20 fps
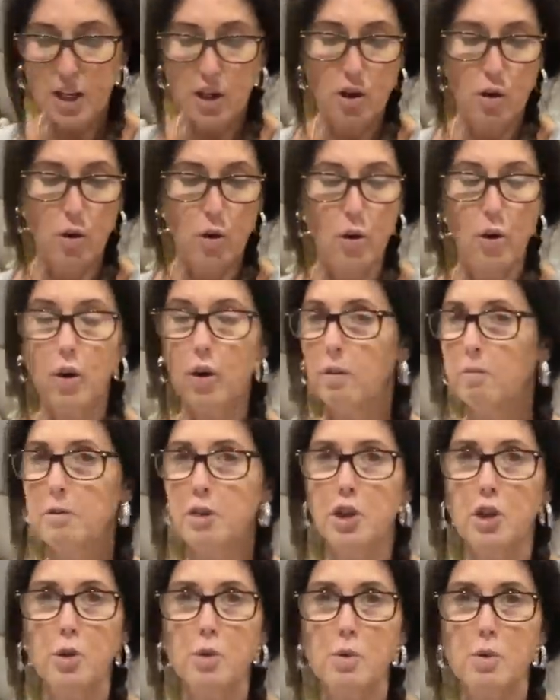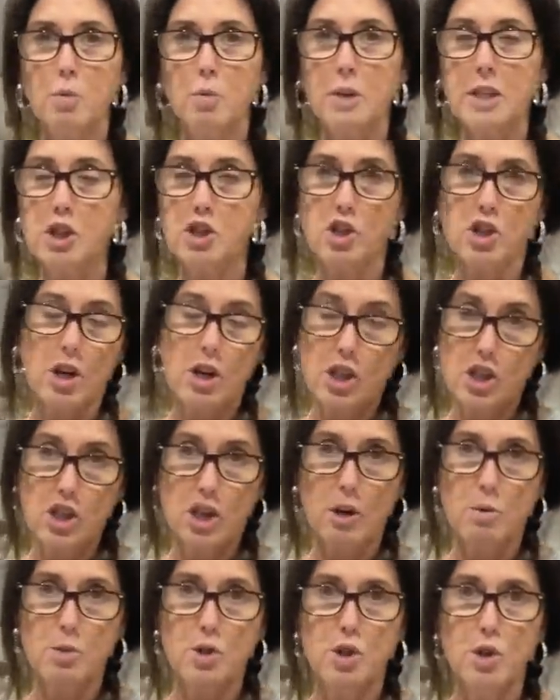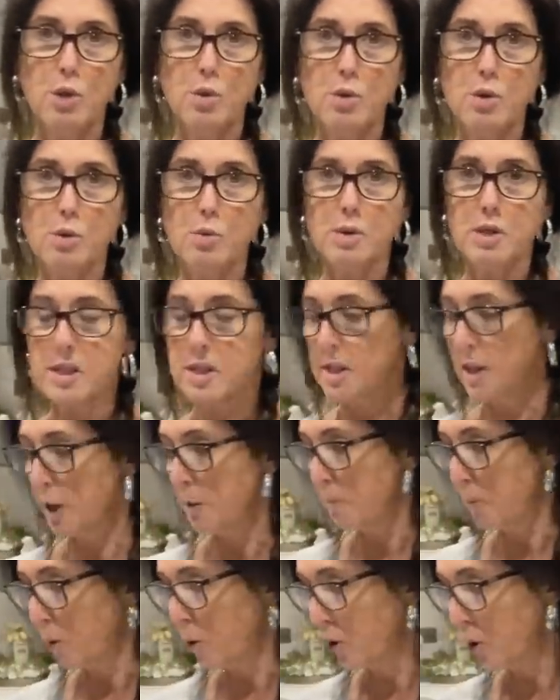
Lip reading: your I chose noodles, Singapore